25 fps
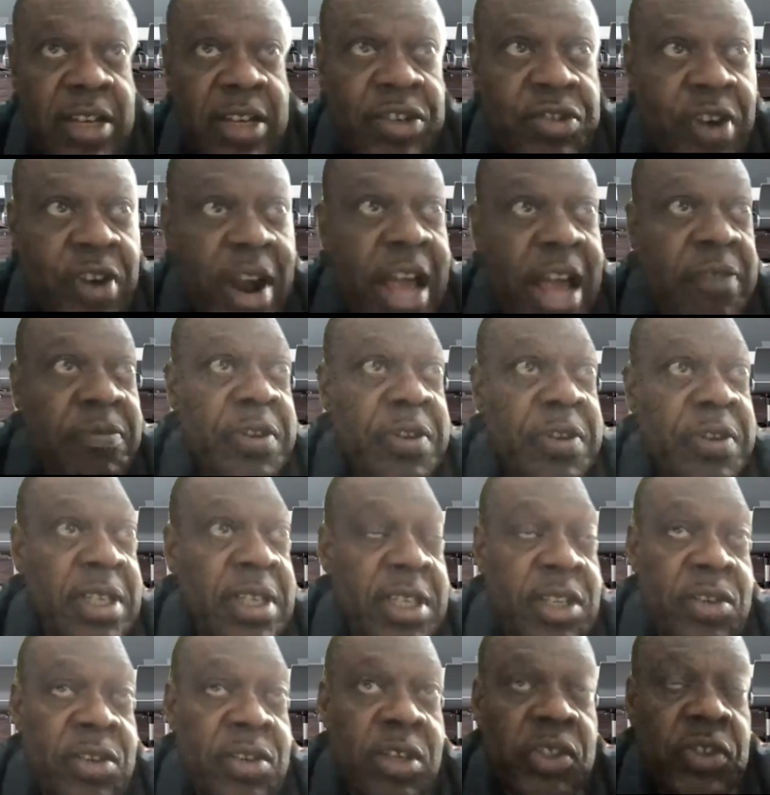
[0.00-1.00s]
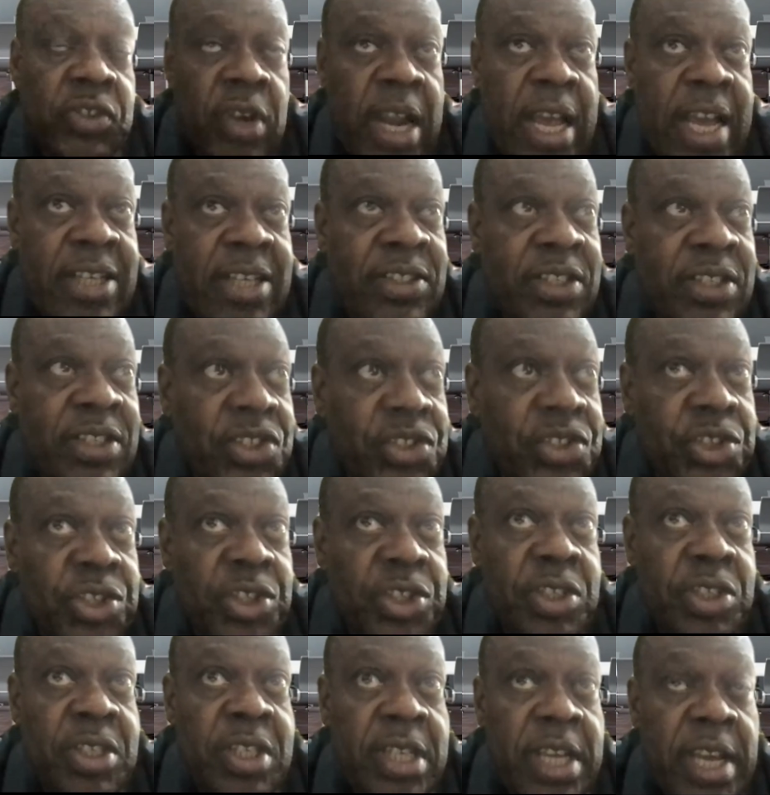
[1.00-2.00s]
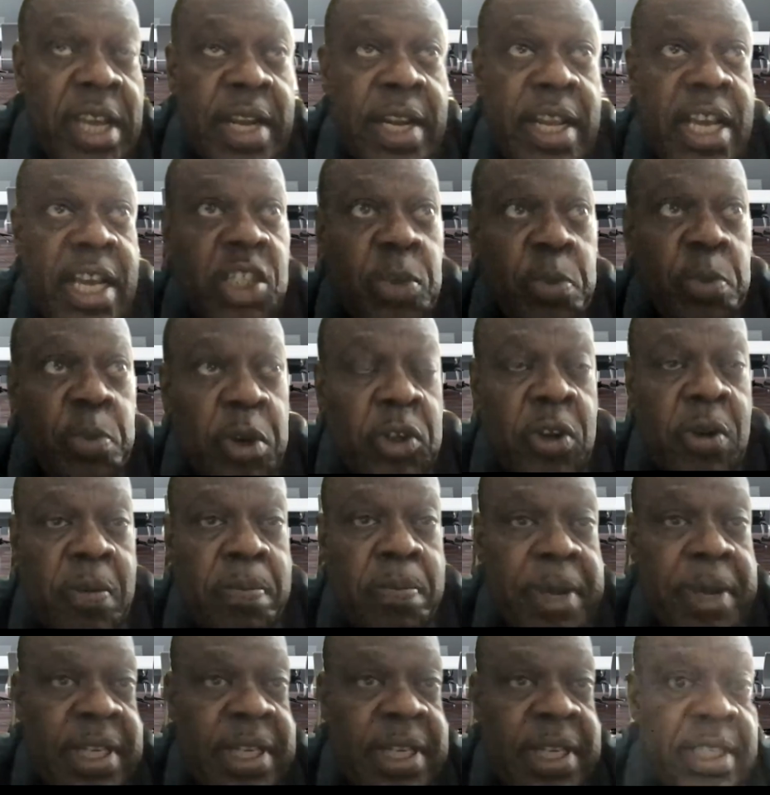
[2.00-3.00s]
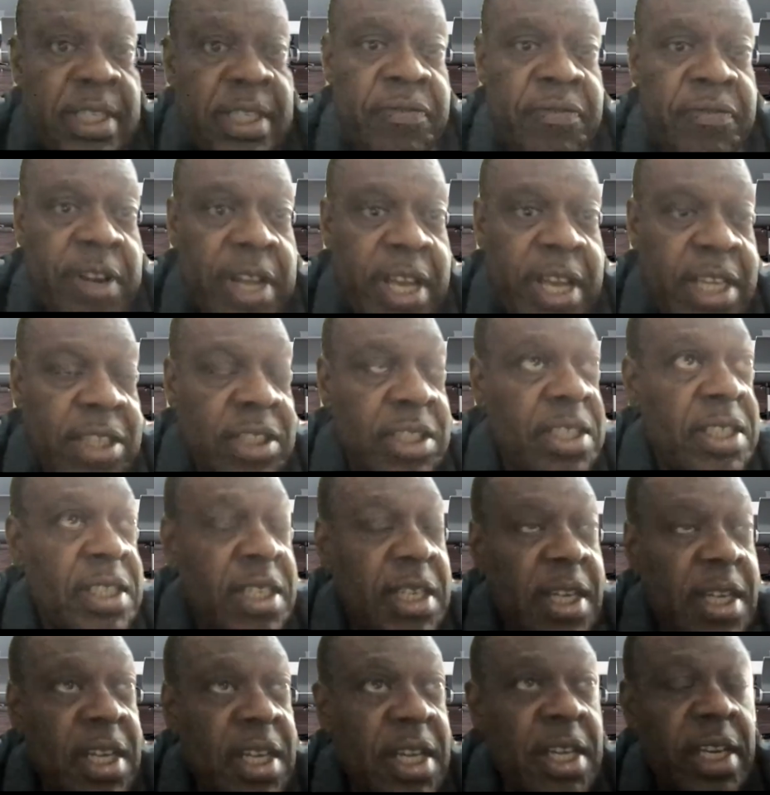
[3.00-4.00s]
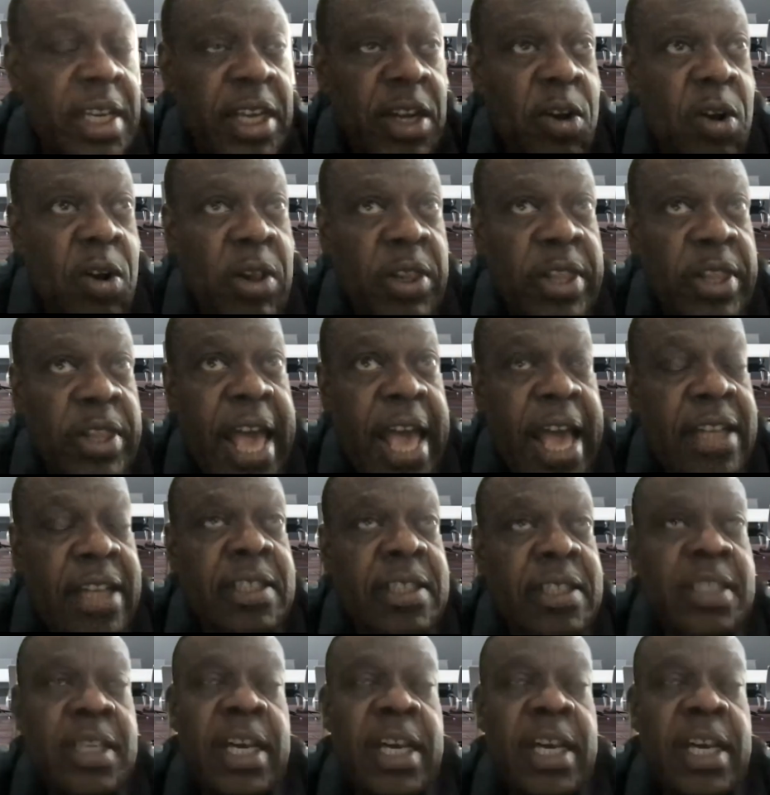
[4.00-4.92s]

driving industrialization and export competitiveness and all that.